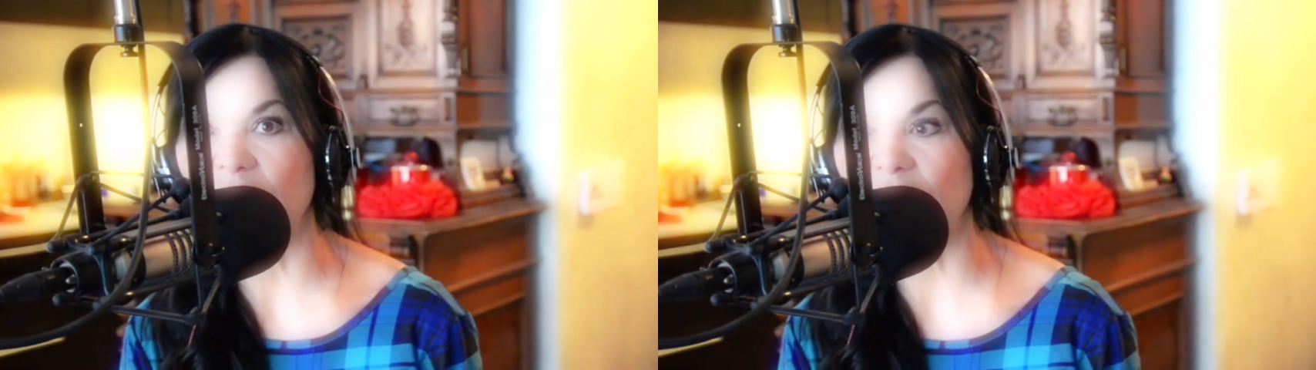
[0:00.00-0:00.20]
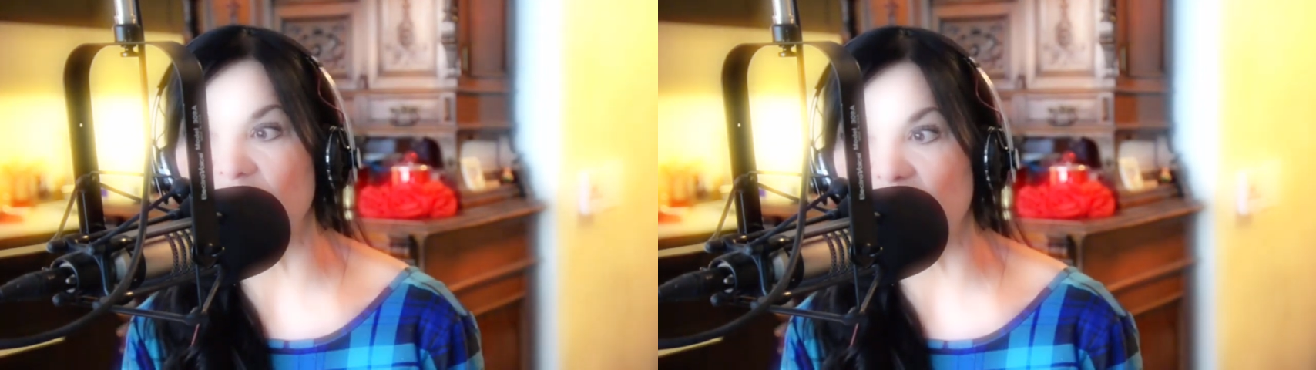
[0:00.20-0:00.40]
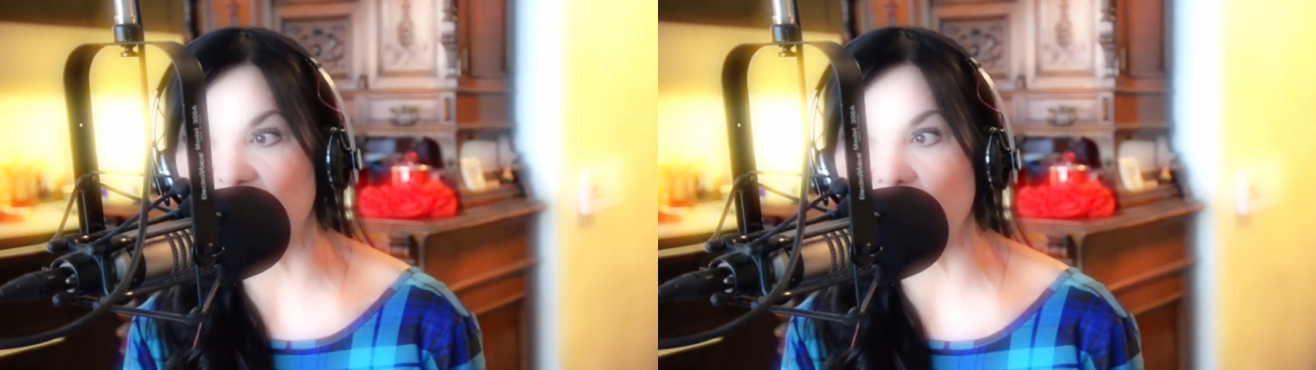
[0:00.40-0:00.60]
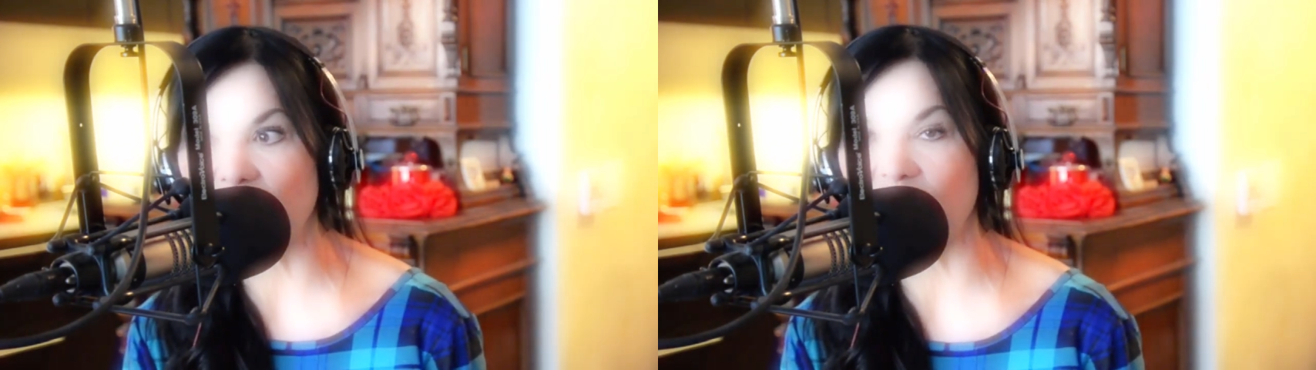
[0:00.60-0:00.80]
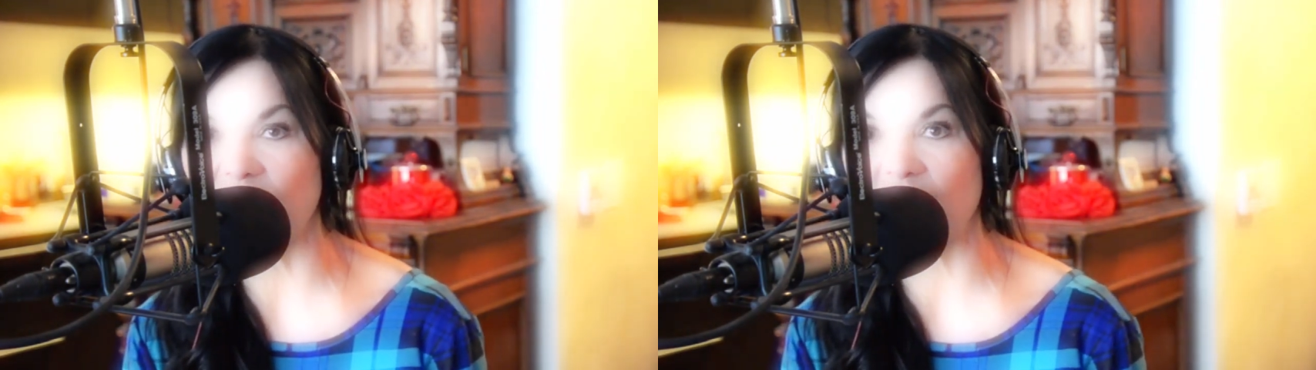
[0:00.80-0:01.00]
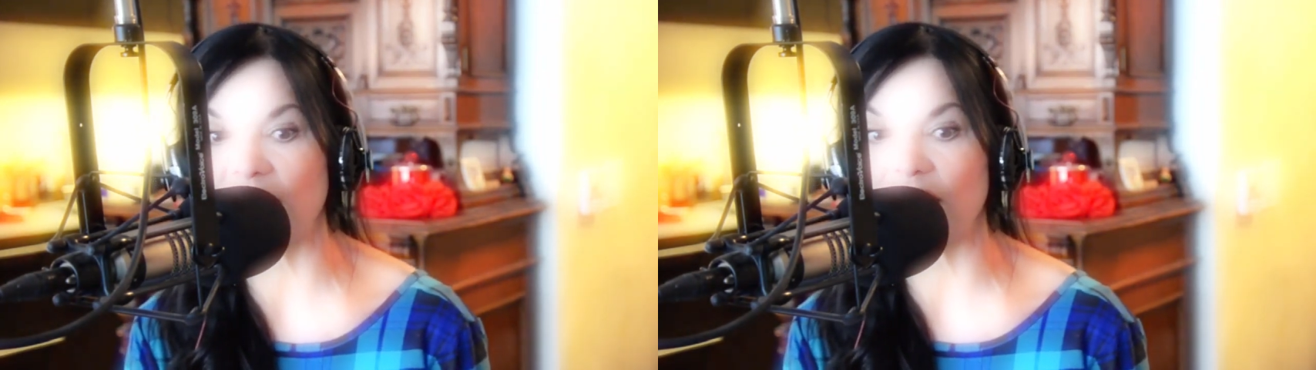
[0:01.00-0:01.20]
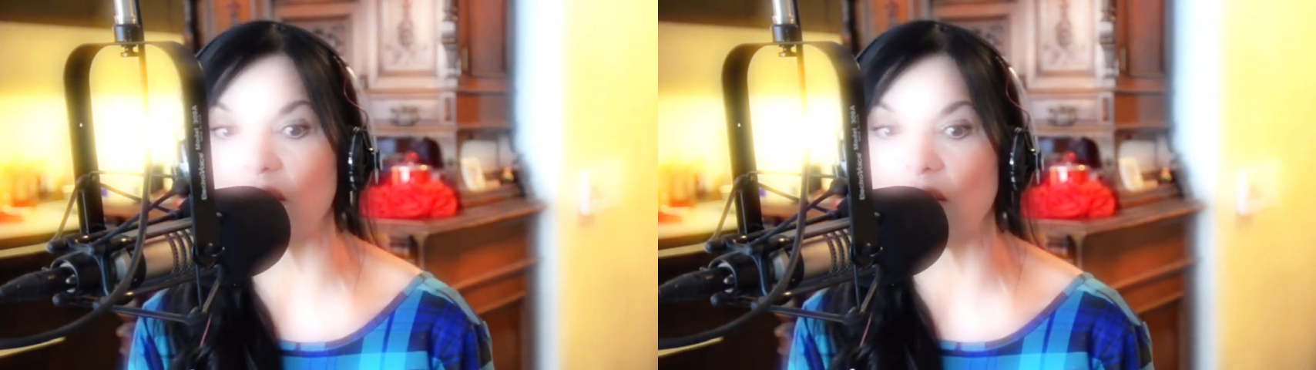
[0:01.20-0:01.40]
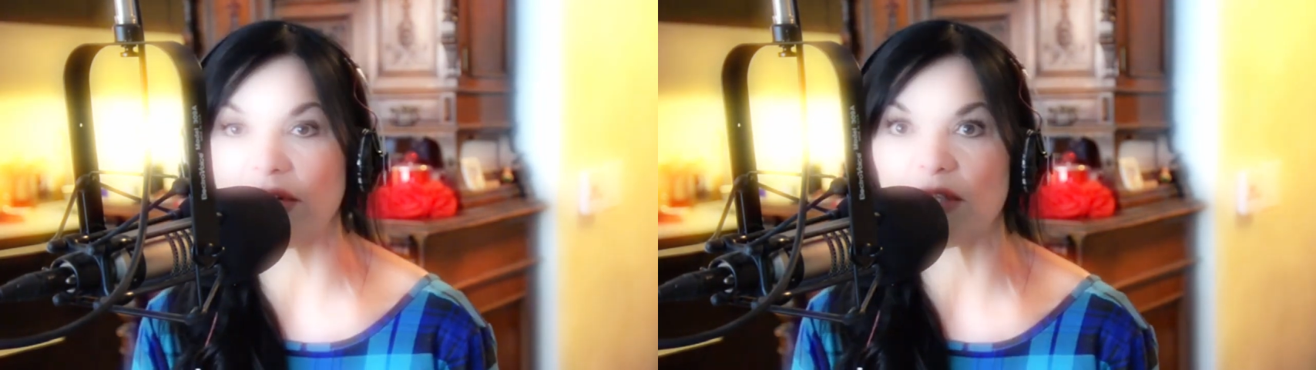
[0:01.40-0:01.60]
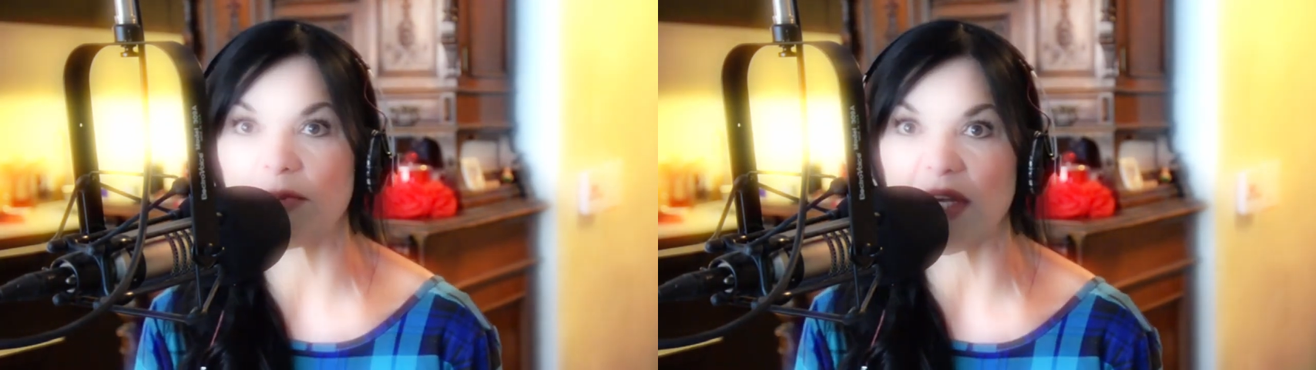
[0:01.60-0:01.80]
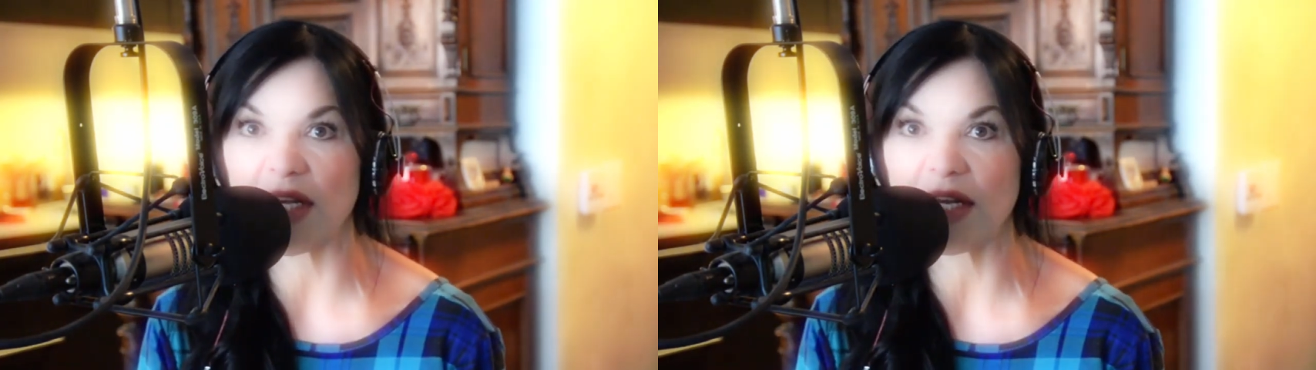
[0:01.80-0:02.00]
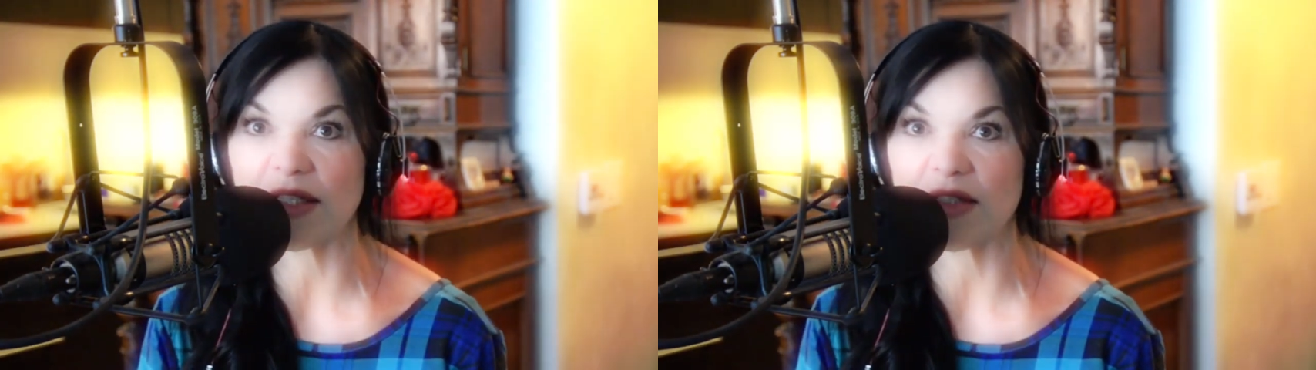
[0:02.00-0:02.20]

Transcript: the serious and earnest beginnings